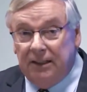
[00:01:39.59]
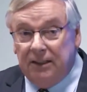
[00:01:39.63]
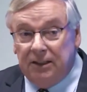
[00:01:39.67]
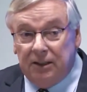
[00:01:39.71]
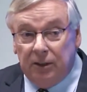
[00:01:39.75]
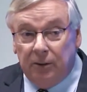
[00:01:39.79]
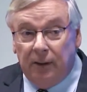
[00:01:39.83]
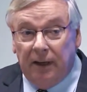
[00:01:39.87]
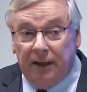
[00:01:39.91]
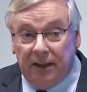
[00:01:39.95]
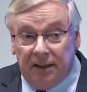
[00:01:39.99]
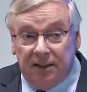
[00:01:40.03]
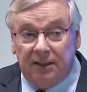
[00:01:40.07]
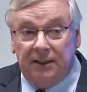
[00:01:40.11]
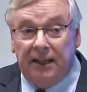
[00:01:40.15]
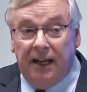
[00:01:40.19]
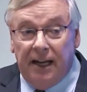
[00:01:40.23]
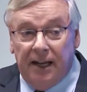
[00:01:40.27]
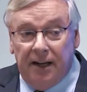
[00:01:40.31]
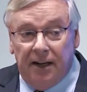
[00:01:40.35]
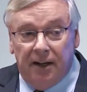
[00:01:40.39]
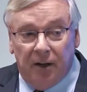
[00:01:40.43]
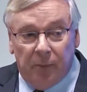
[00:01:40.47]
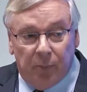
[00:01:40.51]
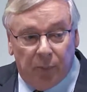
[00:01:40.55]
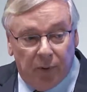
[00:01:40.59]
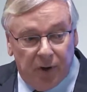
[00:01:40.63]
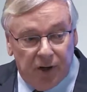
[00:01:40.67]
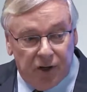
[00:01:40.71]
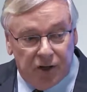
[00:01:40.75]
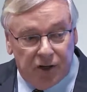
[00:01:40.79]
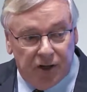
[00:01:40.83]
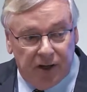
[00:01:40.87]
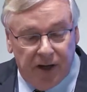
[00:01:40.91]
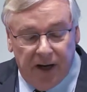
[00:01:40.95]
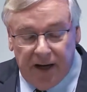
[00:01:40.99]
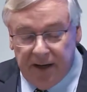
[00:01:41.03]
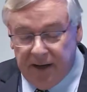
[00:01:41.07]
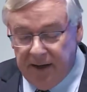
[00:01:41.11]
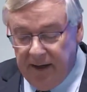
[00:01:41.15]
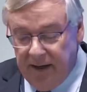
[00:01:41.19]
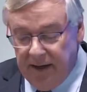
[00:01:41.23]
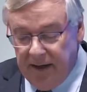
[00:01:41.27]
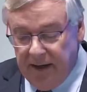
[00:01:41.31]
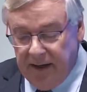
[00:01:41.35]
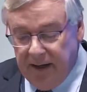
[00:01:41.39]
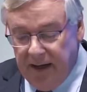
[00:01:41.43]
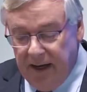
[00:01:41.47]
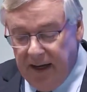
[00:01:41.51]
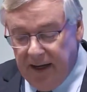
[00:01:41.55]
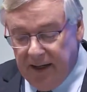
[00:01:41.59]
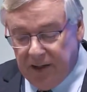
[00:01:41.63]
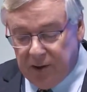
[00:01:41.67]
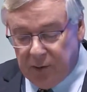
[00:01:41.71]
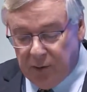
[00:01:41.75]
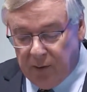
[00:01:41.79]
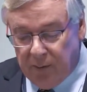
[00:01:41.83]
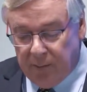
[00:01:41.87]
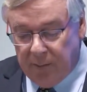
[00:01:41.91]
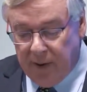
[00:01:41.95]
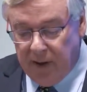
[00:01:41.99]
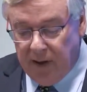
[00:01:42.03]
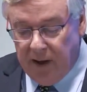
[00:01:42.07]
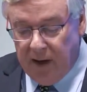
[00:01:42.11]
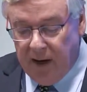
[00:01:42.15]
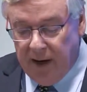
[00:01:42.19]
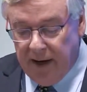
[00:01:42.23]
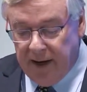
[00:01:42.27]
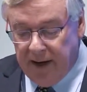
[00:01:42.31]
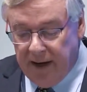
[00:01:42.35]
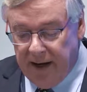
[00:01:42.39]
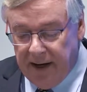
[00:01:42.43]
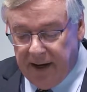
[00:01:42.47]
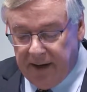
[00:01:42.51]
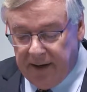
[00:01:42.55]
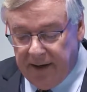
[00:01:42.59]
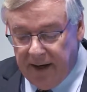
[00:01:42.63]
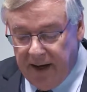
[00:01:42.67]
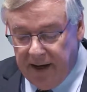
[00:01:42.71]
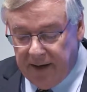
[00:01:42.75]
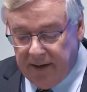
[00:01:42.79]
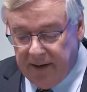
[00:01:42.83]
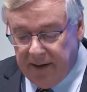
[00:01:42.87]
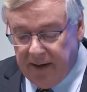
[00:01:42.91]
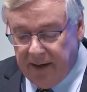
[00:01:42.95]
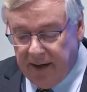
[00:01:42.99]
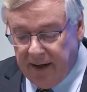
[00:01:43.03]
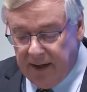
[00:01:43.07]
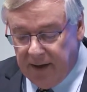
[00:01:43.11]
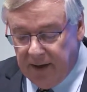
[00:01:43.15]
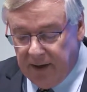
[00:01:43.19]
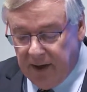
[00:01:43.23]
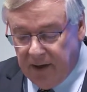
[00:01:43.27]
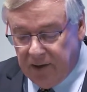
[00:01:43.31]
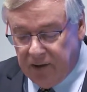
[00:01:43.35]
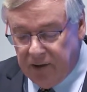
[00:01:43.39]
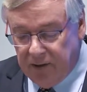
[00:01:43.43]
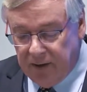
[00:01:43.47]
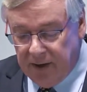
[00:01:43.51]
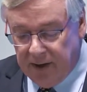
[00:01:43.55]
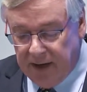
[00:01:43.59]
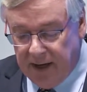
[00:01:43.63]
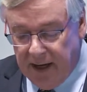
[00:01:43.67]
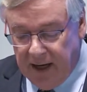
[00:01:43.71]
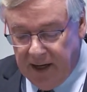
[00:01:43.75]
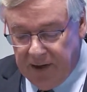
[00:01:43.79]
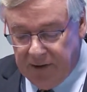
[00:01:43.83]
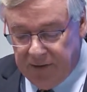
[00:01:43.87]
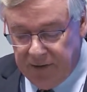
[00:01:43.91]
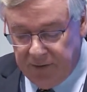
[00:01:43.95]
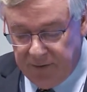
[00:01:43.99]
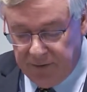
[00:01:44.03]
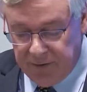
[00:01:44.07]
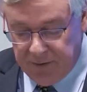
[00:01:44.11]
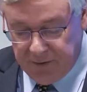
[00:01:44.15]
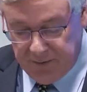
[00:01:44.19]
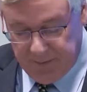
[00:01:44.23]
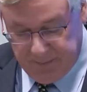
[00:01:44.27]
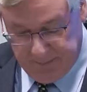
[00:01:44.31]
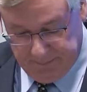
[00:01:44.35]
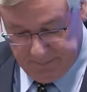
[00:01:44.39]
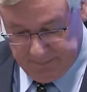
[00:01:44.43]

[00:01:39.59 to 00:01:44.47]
to understand and appreciate and to apply in our day-to-day adjudications.